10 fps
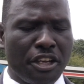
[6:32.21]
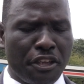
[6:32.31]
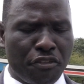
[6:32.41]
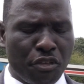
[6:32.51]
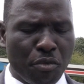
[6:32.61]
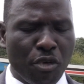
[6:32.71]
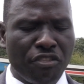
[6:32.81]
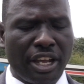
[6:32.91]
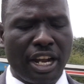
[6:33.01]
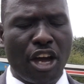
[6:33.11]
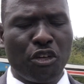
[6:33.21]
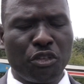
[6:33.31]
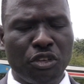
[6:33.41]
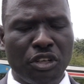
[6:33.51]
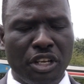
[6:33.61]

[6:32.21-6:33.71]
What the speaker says: if you move around,